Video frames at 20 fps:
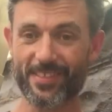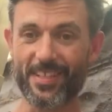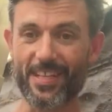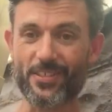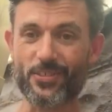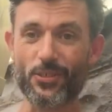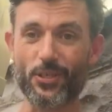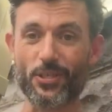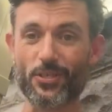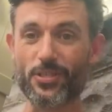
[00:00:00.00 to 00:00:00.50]

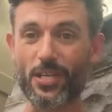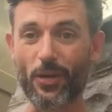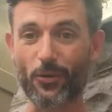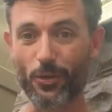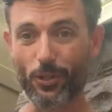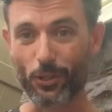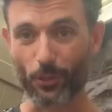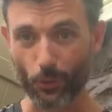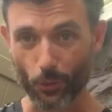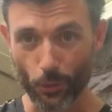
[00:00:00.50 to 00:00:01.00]
is going to sound
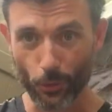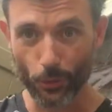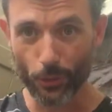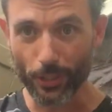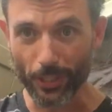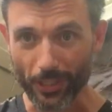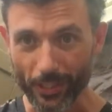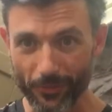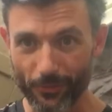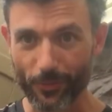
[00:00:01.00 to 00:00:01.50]
a little
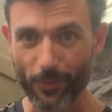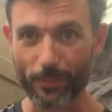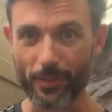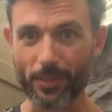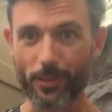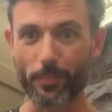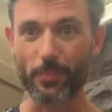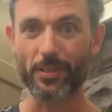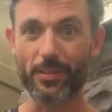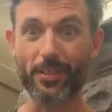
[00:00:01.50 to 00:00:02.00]
kooky for me.
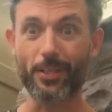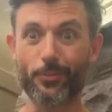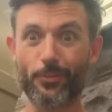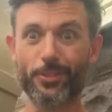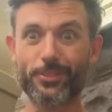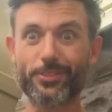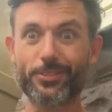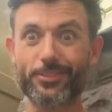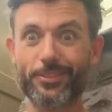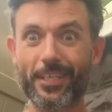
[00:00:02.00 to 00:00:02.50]
They'll be like,
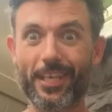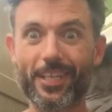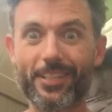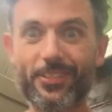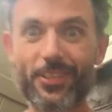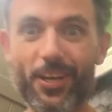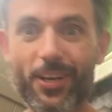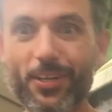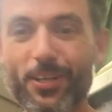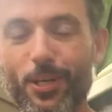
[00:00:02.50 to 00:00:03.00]
what's this guy
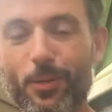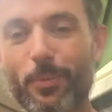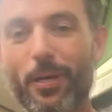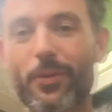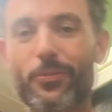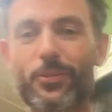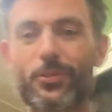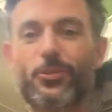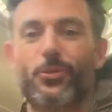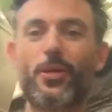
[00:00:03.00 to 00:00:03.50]
talking
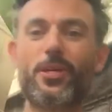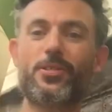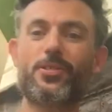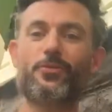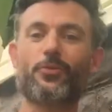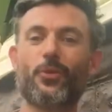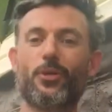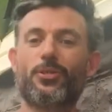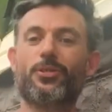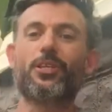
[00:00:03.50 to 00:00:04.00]
about? This crazy
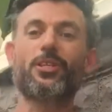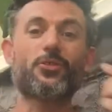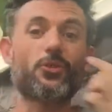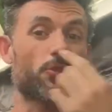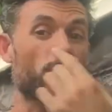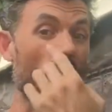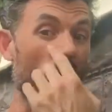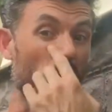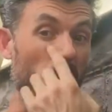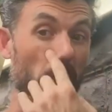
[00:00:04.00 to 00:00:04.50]
voice teacher
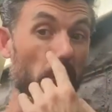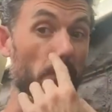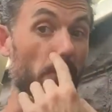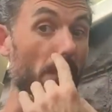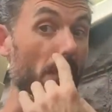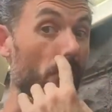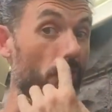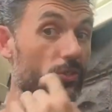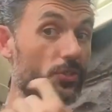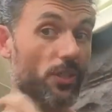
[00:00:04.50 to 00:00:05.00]
talking
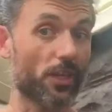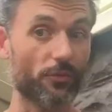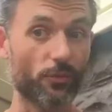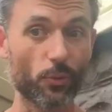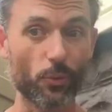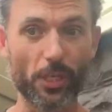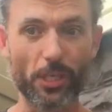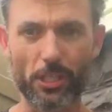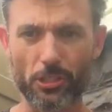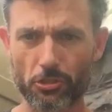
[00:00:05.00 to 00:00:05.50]
about
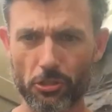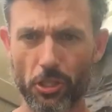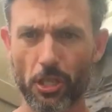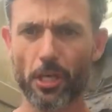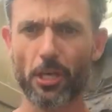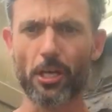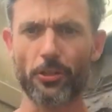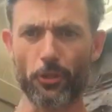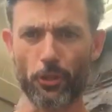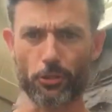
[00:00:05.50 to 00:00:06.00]
self-awareness.
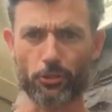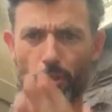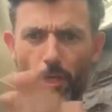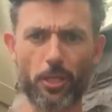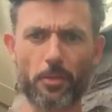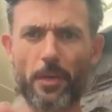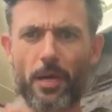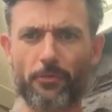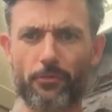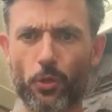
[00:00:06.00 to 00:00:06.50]
They
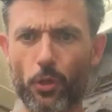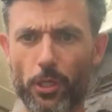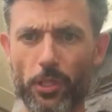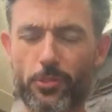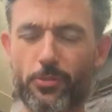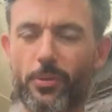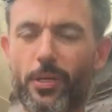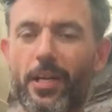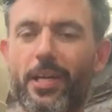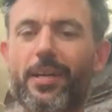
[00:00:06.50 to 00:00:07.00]
talk about
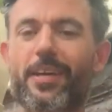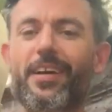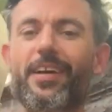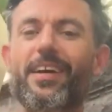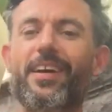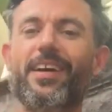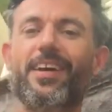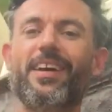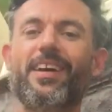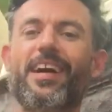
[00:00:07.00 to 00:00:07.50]
voice, right?
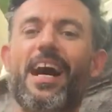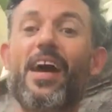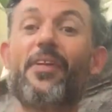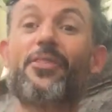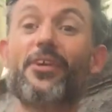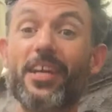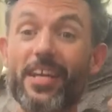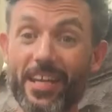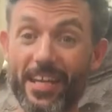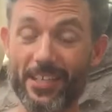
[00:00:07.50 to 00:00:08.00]
I
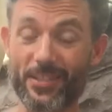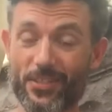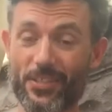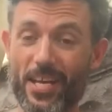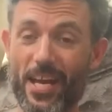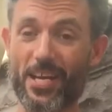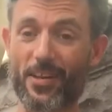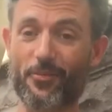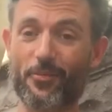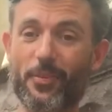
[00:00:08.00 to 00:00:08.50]
think
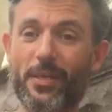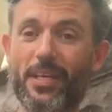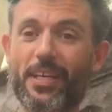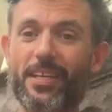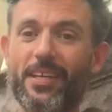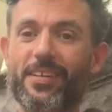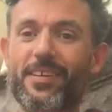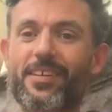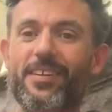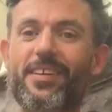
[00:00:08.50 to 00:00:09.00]
inside of
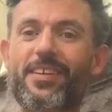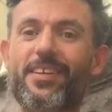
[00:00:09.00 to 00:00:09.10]
me,